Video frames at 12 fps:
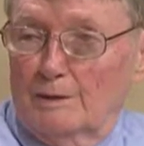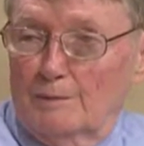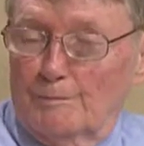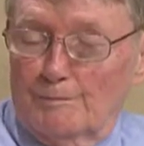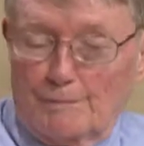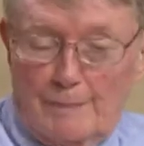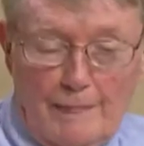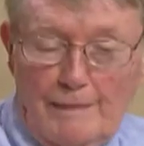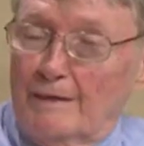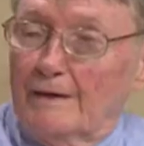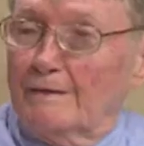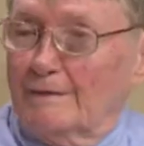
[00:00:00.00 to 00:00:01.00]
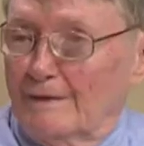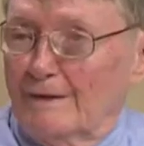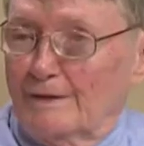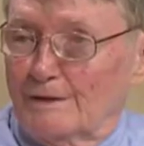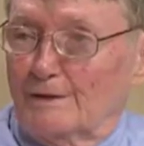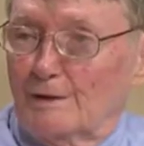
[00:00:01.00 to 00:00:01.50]
um, then
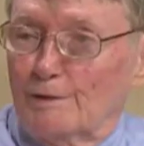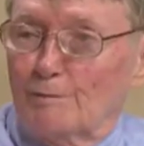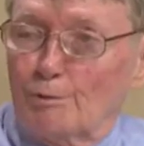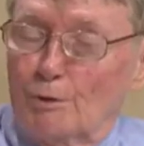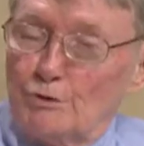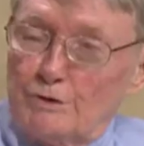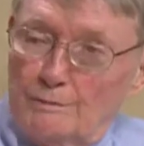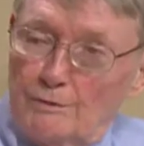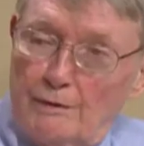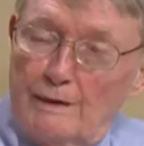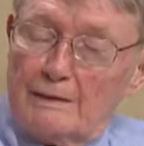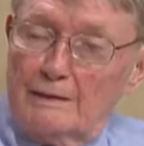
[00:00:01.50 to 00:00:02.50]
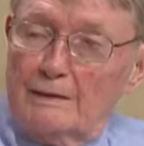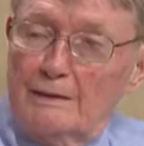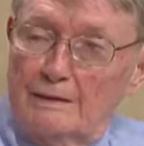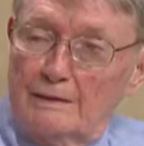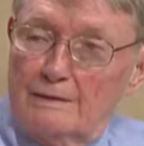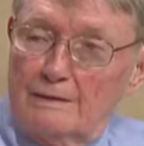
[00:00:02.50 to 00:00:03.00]
they can approach them directly
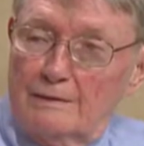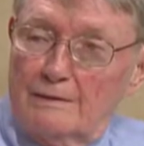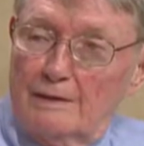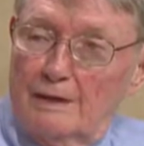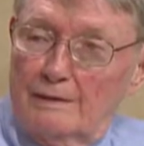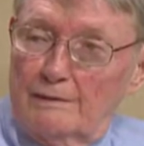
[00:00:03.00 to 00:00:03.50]
and okay.